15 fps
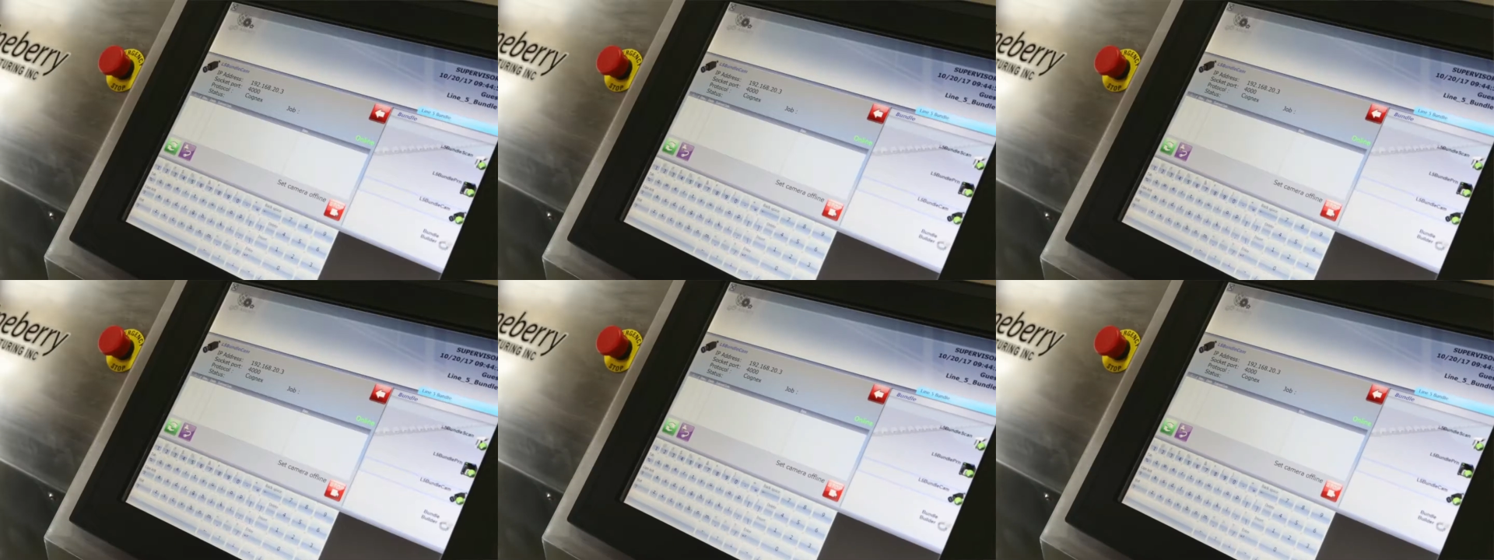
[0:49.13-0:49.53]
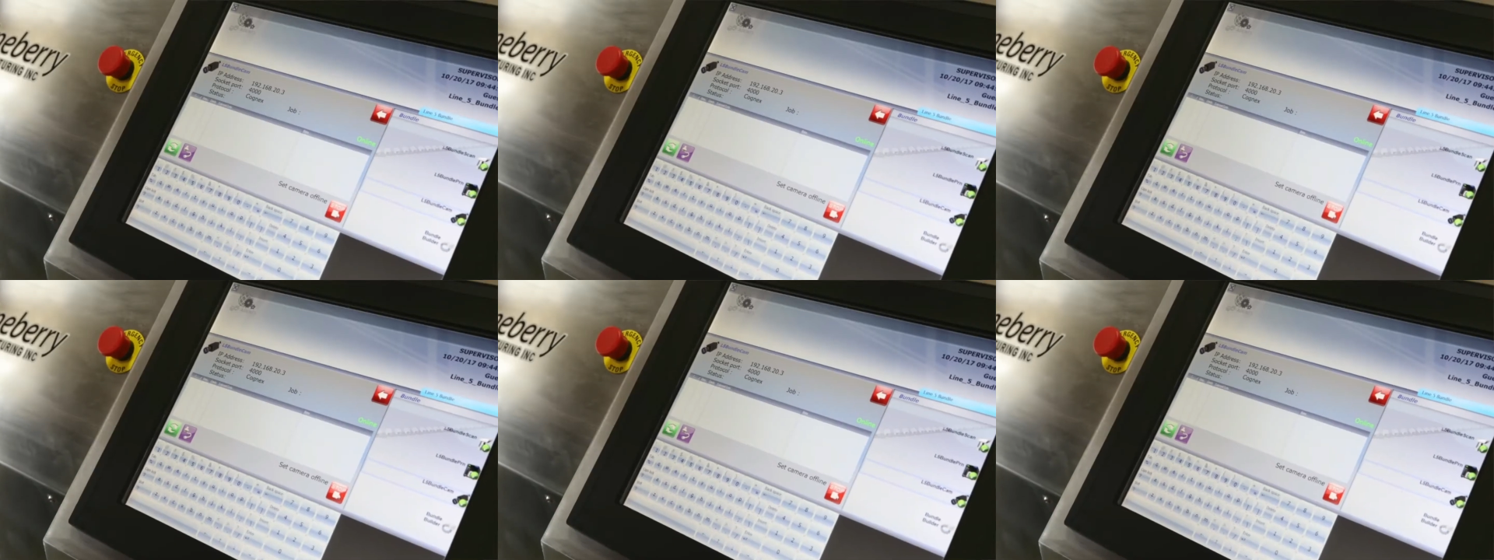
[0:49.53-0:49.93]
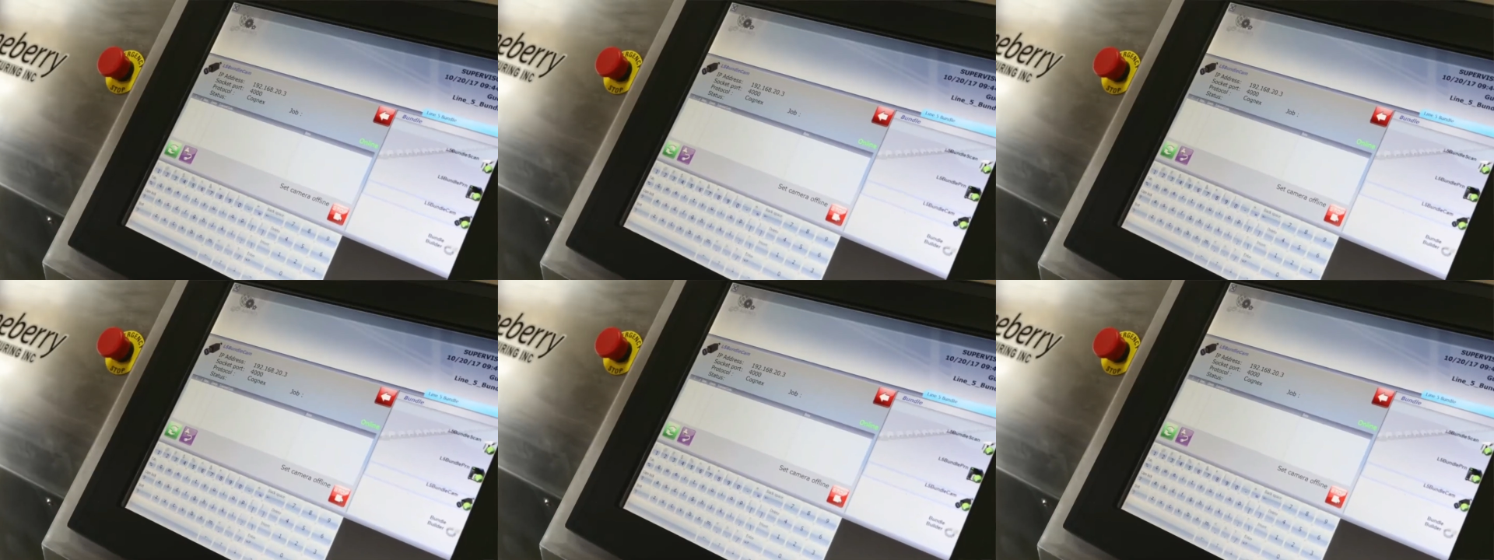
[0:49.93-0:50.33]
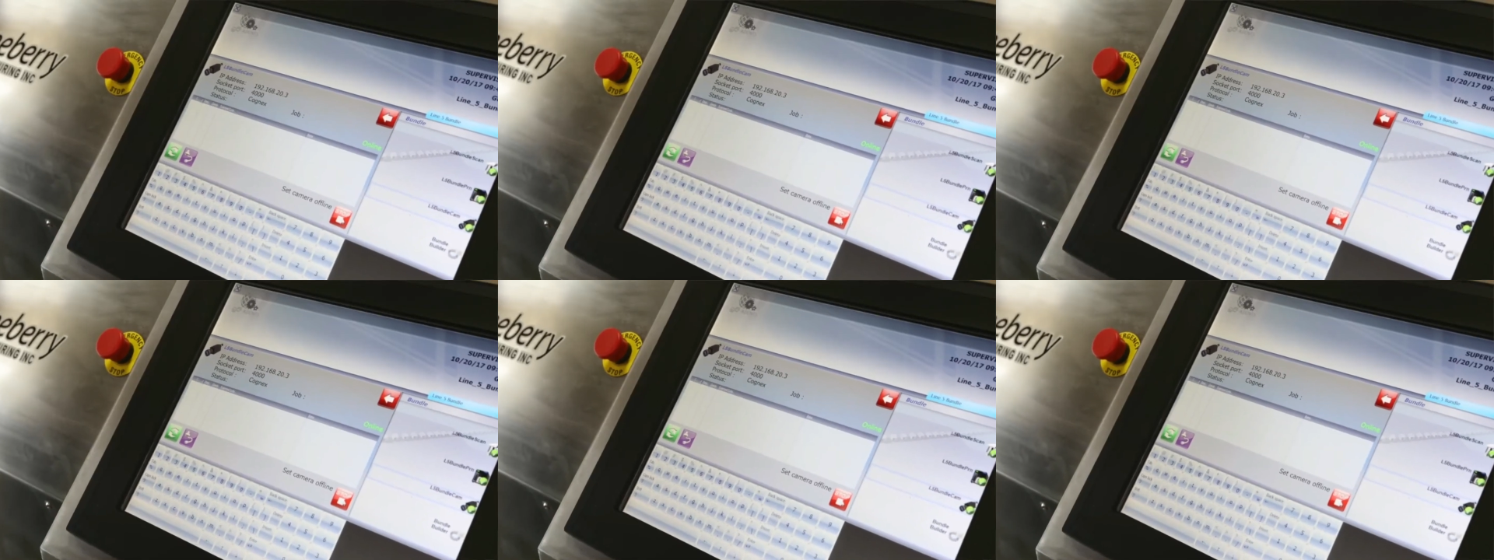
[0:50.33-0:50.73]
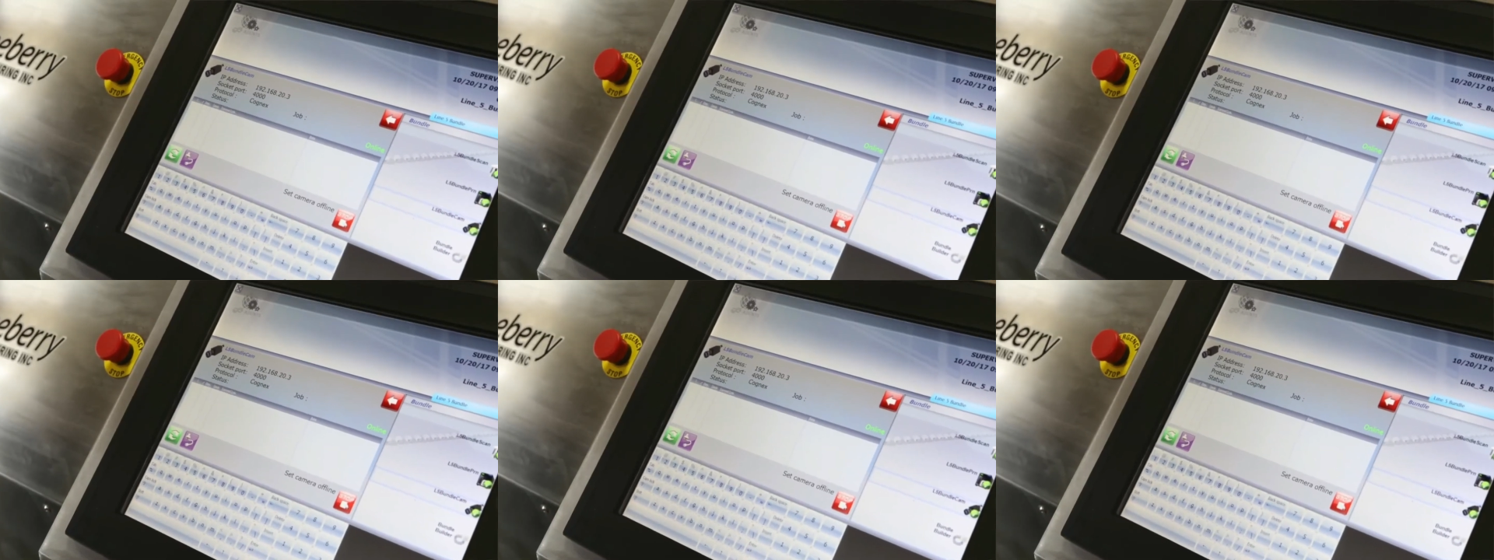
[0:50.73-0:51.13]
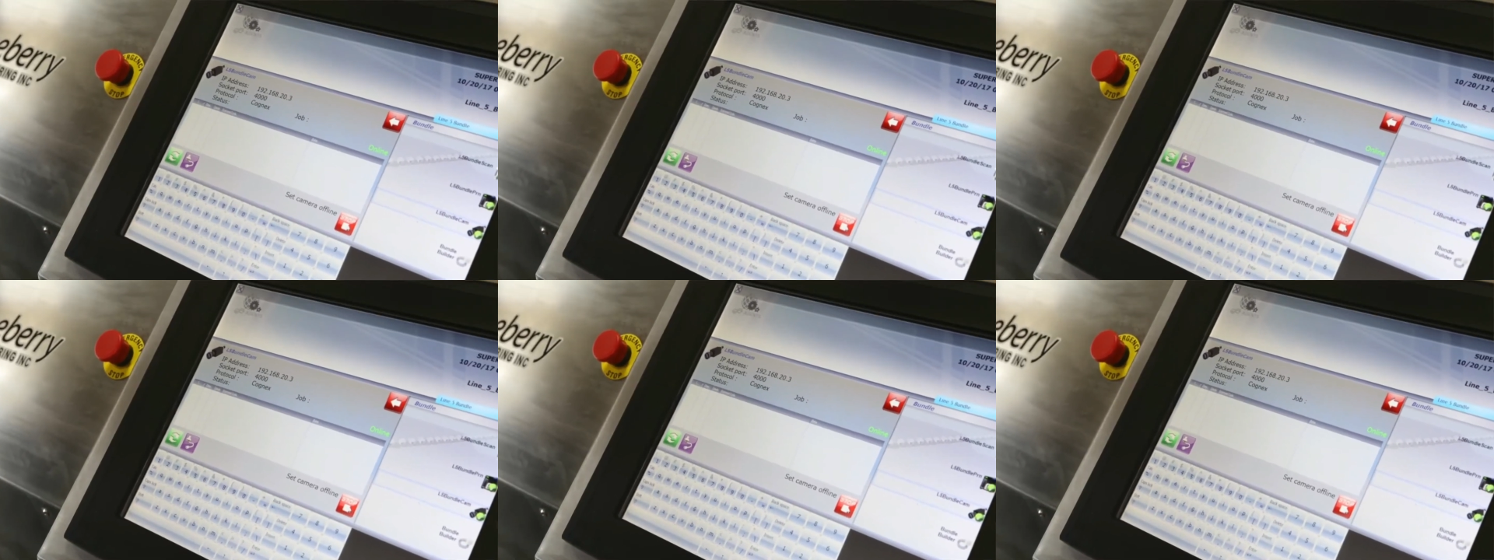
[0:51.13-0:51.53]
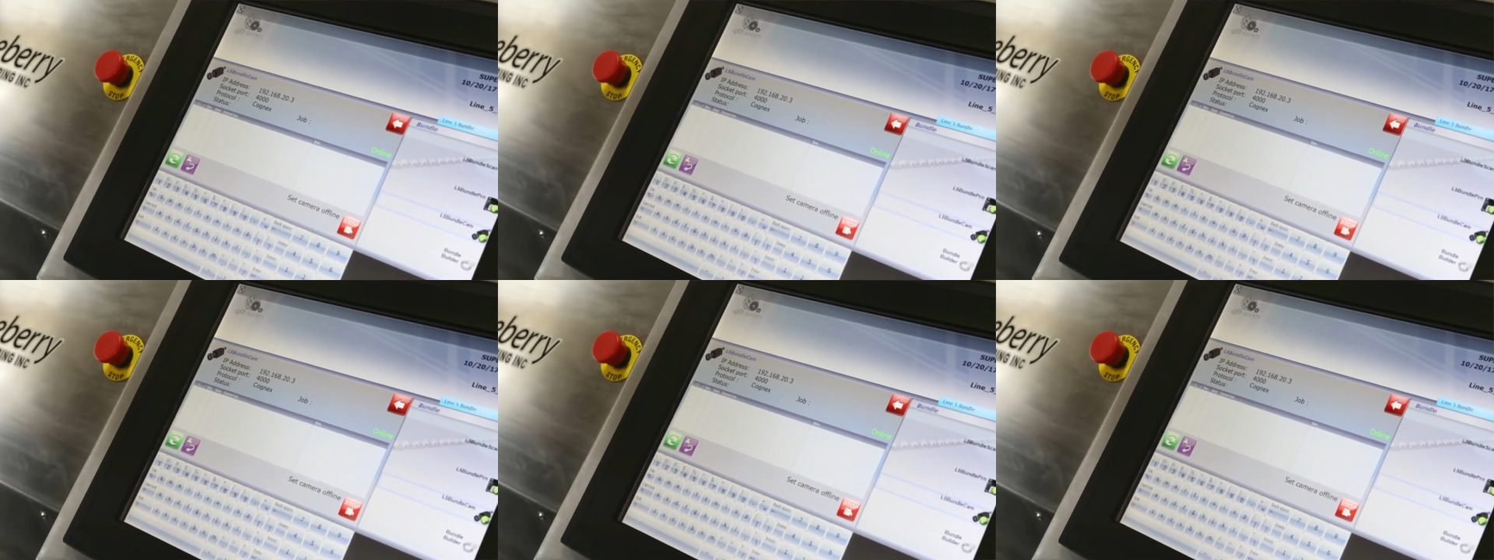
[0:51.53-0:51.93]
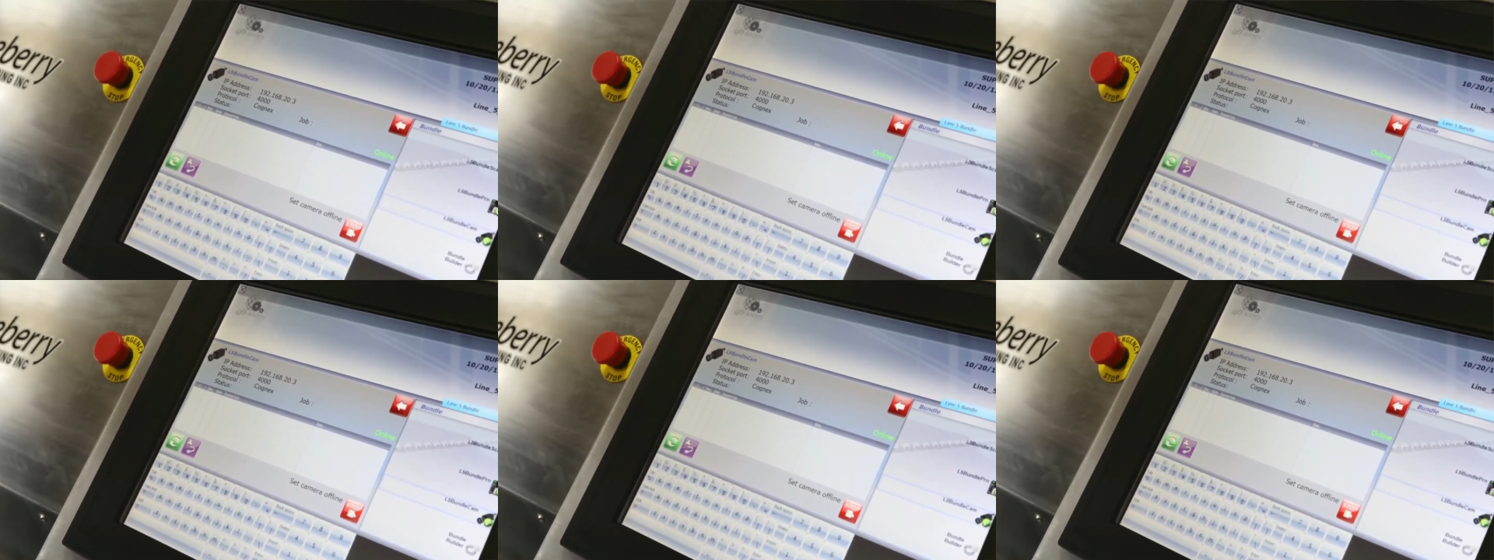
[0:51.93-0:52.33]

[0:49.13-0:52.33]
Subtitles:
No face is visible, so there are no lips to read.